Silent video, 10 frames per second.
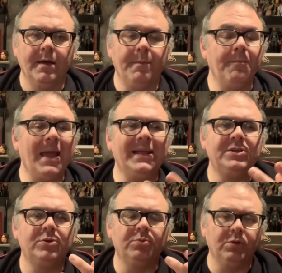made
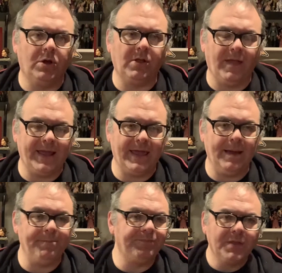to look like him.